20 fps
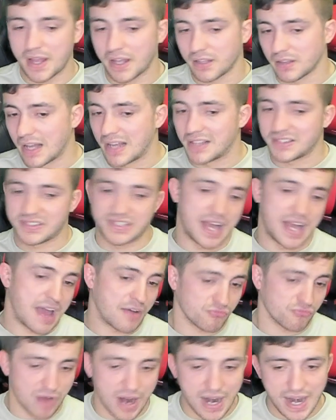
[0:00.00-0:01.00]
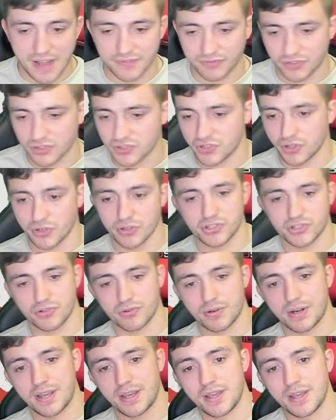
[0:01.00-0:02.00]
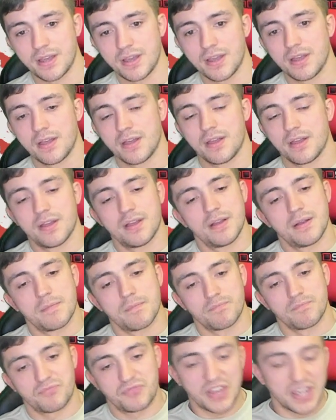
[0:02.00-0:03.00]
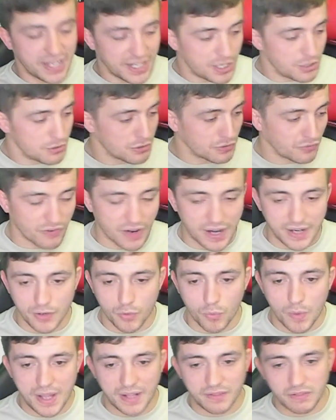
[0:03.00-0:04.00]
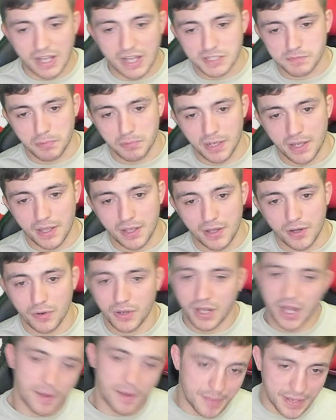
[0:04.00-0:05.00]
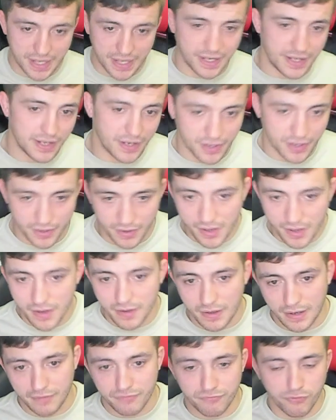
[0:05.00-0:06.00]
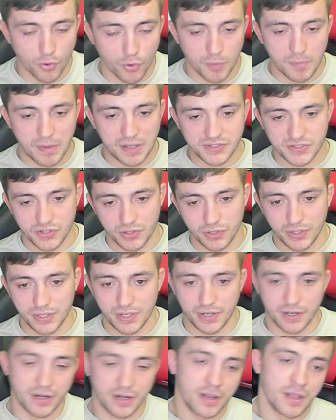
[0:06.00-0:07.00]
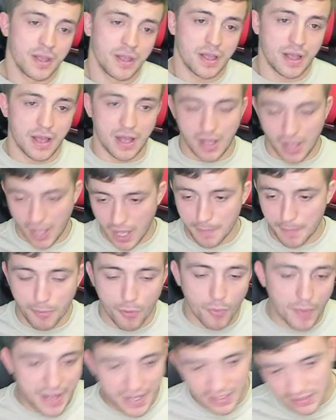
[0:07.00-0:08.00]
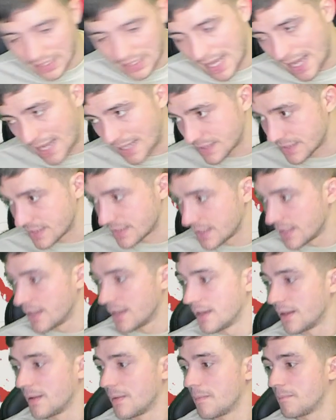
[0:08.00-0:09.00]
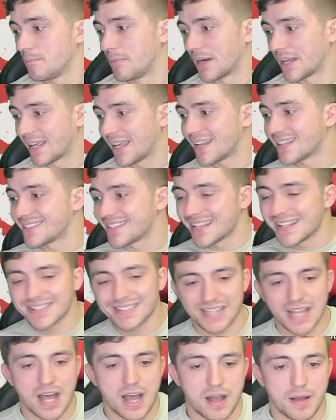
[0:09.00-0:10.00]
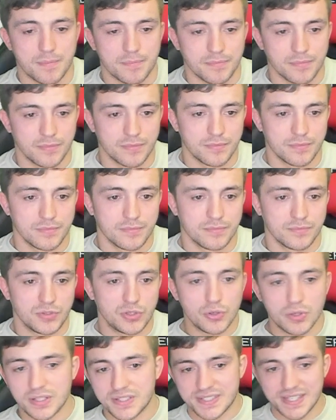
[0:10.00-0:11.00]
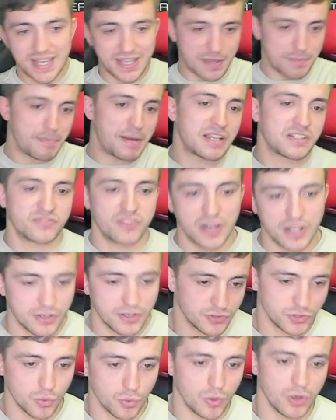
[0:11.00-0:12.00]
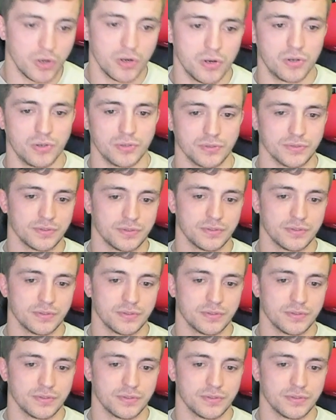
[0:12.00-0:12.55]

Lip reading: class, the right after surgery, thinking he was fighting a weight class below, coming in here like 4 months earlier, up a weight class, but against Islam. You could say the best fighter in the world.